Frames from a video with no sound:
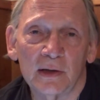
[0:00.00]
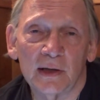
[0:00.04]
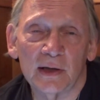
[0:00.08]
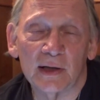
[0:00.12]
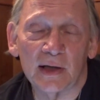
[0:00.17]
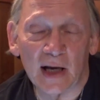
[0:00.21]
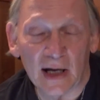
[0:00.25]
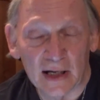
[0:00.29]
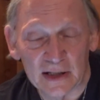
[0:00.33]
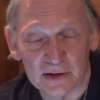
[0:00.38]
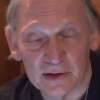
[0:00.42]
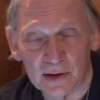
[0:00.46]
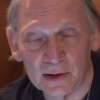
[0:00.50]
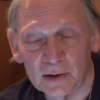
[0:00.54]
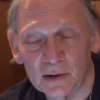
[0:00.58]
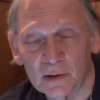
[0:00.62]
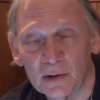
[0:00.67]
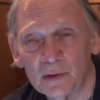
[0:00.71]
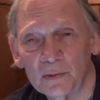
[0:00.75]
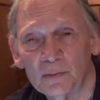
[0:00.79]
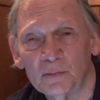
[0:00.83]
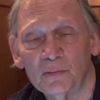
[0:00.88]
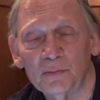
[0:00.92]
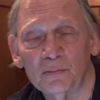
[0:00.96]
And I
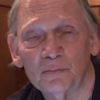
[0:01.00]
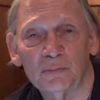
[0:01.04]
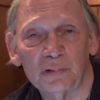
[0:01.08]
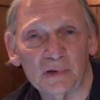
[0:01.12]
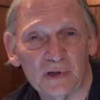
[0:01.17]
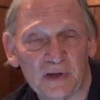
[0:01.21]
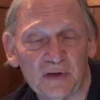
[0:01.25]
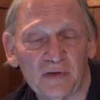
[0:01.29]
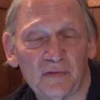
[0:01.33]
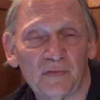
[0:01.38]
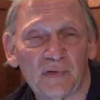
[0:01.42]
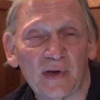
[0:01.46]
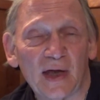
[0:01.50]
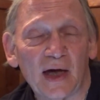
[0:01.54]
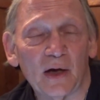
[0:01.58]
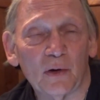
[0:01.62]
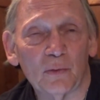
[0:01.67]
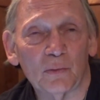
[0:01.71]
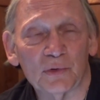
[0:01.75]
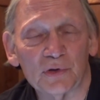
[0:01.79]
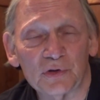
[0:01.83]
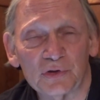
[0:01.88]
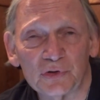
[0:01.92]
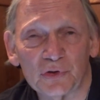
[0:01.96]
believe
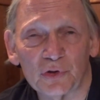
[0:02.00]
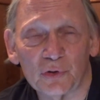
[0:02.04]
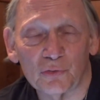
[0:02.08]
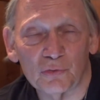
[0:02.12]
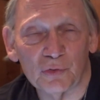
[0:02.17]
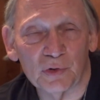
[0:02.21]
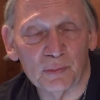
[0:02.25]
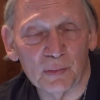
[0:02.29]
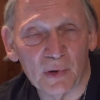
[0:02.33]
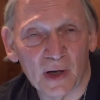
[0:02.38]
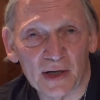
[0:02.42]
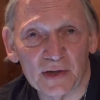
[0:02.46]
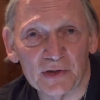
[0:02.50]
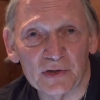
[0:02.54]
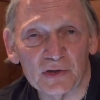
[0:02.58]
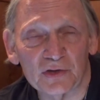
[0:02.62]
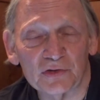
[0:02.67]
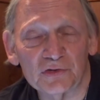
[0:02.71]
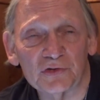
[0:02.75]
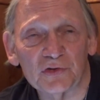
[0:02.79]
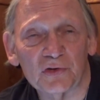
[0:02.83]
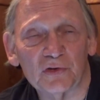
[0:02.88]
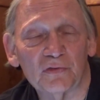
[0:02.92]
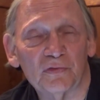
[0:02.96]
that was to remind
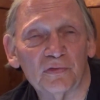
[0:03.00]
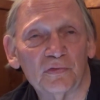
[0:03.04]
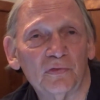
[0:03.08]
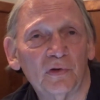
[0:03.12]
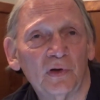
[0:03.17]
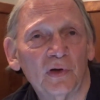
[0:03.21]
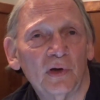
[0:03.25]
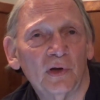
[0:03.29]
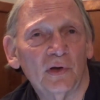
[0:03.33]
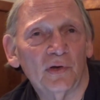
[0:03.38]
us of